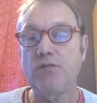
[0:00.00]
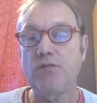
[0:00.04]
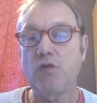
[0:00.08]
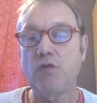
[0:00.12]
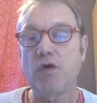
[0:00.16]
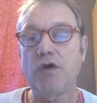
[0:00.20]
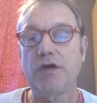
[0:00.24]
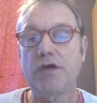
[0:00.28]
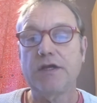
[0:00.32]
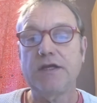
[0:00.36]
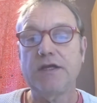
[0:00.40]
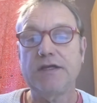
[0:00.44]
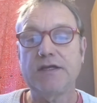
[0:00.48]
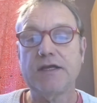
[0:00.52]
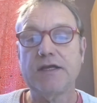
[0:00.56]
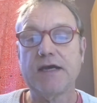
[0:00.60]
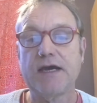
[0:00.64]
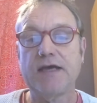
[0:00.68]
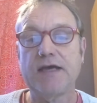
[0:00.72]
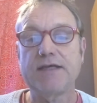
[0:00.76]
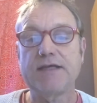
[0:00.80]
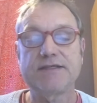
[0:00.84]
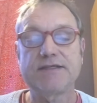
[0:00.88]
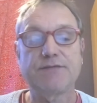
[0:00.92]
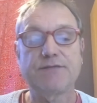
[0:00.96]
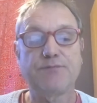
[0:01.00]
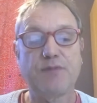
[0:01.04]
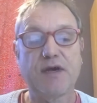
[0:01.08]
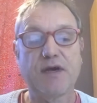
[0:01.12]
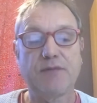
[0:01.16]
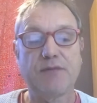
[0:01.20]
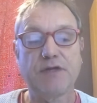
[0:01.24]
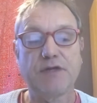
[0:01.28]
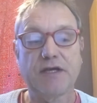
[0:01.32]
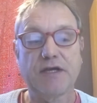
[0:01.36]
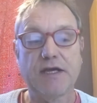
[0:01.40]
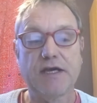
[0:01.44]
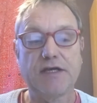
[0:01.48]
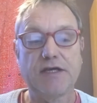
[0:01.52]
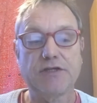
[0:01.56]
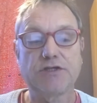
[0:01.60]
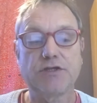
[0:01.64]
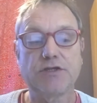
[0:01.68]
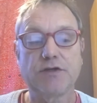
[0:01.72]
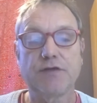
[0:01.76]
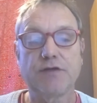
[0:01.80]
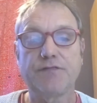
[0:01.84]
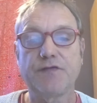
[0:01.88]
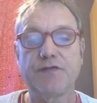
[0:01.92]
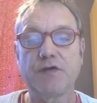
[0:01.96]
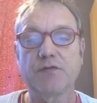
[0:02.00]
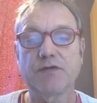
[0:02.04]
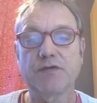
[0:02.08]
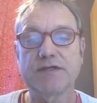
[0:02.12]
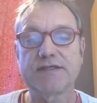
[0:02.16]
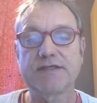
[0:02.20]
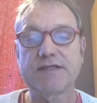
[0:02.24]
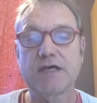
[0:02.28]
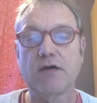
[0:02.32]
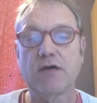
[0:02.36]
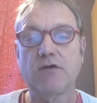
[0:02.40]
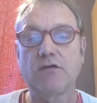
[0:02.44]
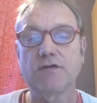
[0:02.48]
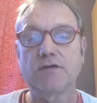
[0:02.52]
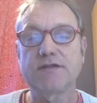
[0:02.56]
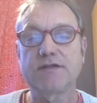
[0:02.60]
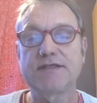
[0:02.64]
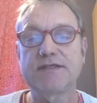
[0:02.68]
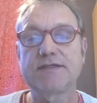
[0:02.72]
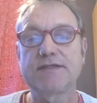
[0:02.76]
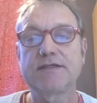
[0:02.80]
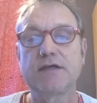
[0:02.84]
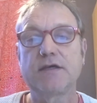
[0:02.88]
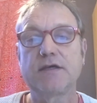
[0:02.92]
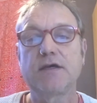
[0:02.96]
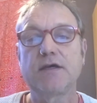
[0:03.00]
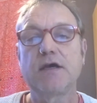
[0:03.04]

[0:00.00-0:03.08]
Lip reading: working days of publication of the results.